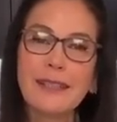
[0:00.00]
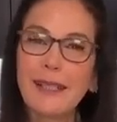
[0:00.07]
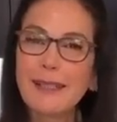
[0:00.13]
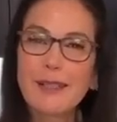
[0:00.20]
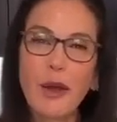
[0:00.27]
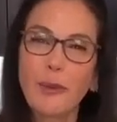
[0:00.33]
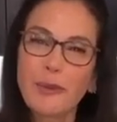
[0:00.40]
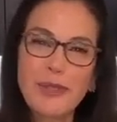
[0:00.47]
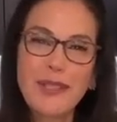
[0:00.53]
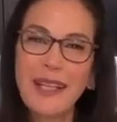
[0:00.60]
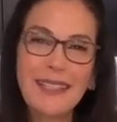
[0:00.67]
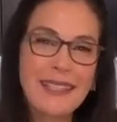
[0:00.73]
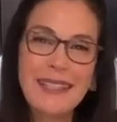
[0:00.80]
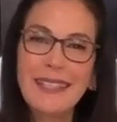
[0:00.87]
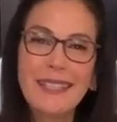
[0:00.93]
It's almost
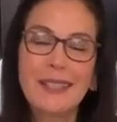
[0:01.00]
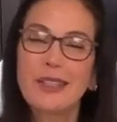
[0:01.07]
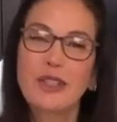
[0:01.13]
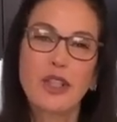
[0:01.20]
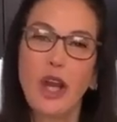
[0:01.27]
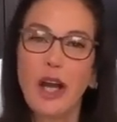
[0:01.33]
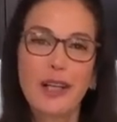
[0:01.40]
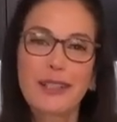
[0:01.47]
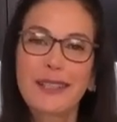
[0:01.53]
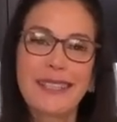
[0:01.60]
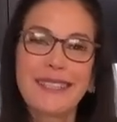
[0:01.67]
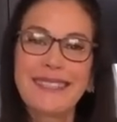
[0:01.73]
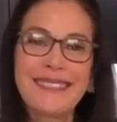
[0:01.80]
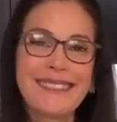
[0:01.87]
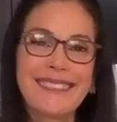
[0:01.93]
like eating
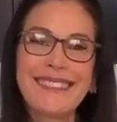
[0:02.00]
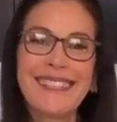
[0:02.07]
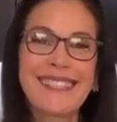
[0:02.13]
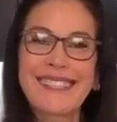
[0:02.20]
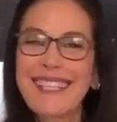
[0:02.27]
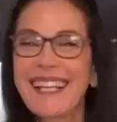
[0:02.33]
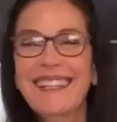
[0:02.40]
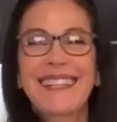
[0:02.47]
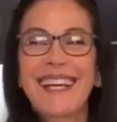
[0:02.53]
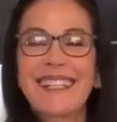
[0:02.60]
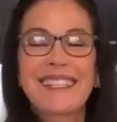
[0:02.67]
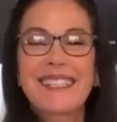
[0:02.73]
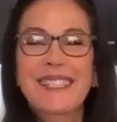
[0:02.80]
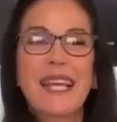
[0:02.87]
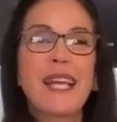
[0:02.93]
chocolate. It's like
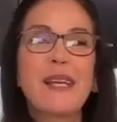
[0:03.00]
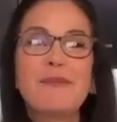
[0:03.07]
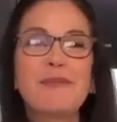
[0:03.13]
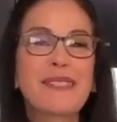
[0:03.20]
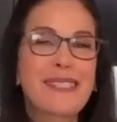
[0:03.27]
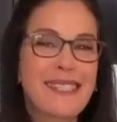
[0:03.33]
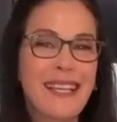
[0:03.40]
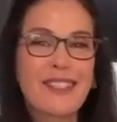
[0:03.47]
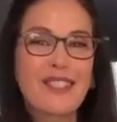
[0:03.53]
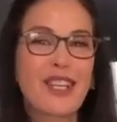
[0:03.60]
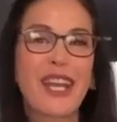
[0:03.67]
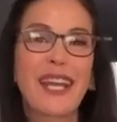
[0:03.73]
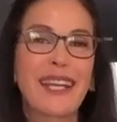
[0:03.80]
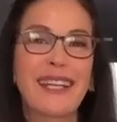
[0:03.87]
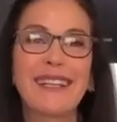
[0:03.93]
that same
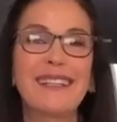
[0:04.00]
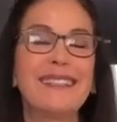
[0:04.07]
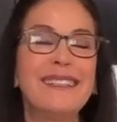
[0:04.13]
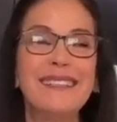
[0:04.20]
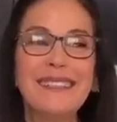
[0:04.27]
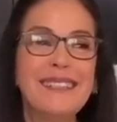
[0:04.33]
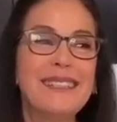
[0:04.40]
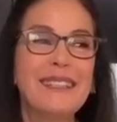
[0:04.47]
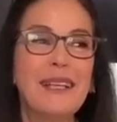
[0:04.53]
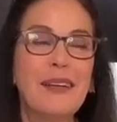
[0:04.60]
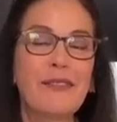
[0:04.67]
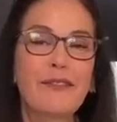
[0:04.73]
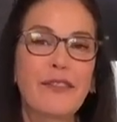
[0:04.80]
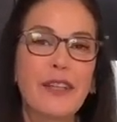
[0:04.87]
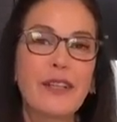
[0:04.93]
satiating
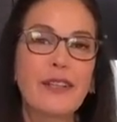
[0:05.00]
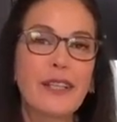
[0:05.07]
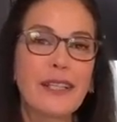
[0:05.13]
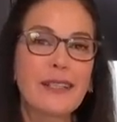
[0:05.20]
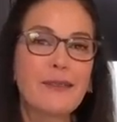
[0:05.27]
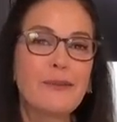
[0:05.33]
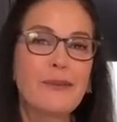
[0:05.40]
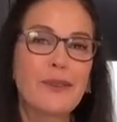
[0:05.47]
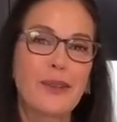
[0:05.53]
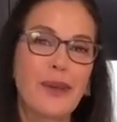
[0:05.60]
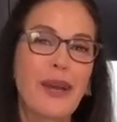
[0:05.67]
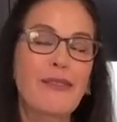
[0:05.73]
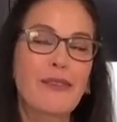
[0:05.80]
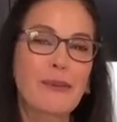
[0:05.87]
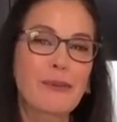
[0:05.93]
feeling you
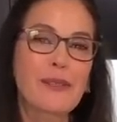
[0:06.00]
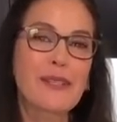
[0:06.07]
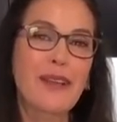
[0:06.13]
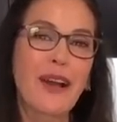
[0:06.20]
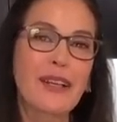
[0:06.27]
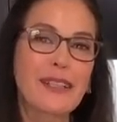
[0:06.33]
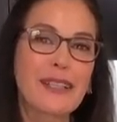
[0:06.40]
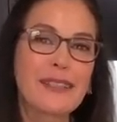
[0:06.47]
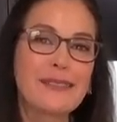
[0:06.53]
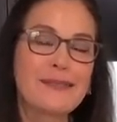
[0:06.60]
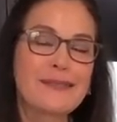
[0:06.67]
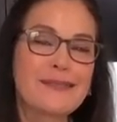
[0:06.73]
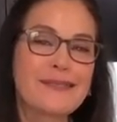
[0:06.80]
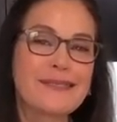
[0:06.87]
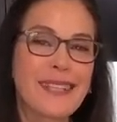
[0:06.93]
get from lasagna.
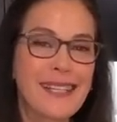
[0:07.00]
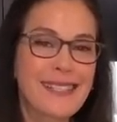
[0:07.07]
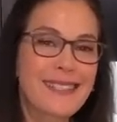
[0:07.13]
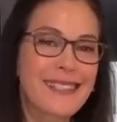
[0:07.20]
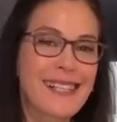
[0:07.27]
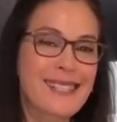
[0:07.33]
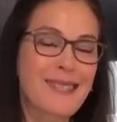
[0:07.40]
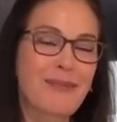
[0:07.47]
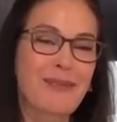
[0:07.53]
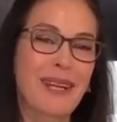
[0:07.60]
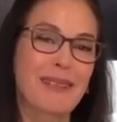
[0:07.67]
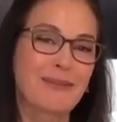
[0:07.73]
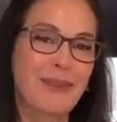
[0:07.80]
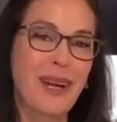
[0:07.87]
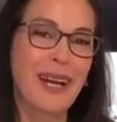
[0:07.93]
Nice glass of
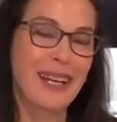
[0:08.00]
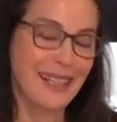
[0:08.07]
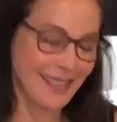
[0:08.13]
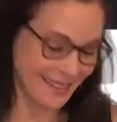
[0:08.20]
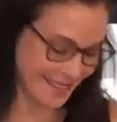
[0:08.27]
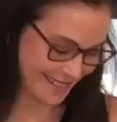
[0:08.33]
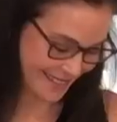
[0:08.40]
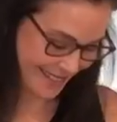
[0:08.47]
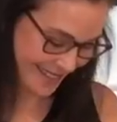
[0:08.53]
red wine.